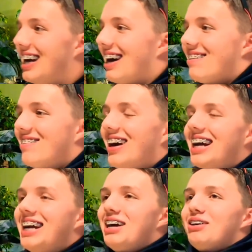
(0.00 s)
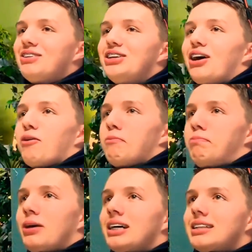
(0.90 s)
Yeah, right.
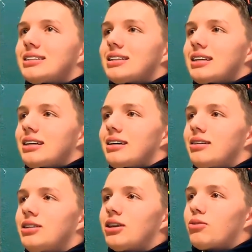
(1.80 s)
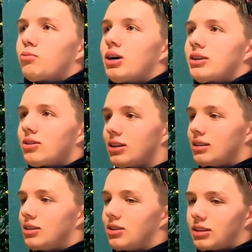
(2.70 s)
But while
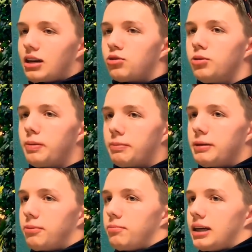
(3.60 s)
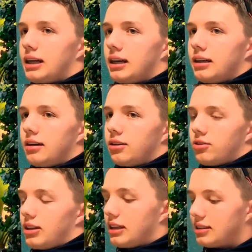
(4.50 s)
that group of people may not
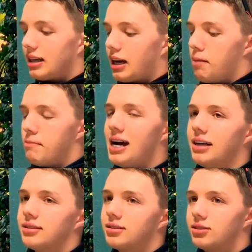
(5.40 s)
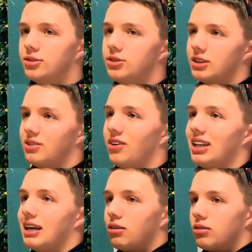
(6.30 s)
agree, it's like a mass to just
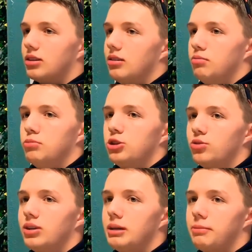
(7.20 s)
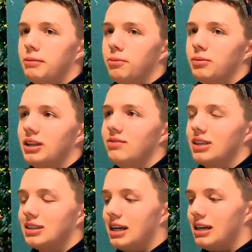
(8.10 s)
like majority of people believe
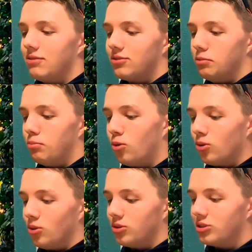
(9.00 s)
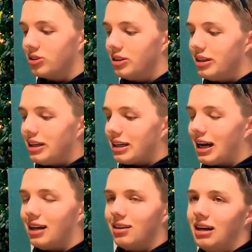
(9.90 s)
this, and if the morals
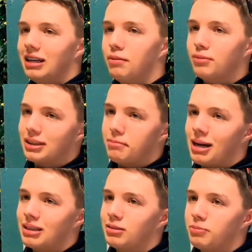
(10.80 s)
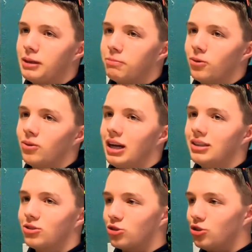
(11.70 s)
kind of lie up with the mass of people, and
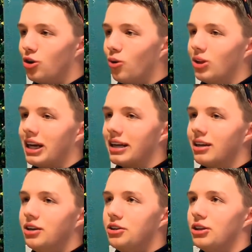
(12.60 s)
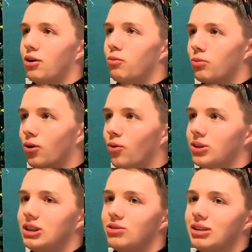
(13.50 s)
there's no like, we're
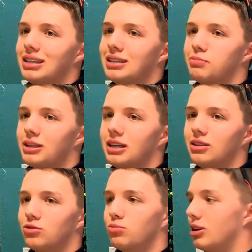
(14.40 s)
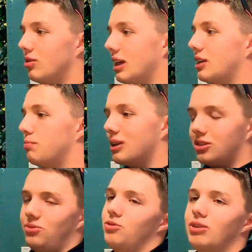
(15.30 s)
only doing this because we don't like you
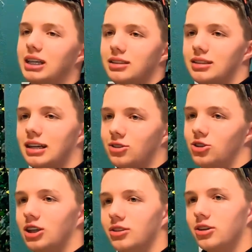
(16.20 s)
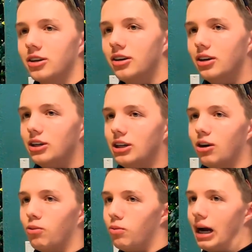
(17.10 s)
because of your race, sex, gender,
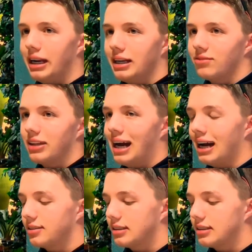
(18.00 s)
any of that.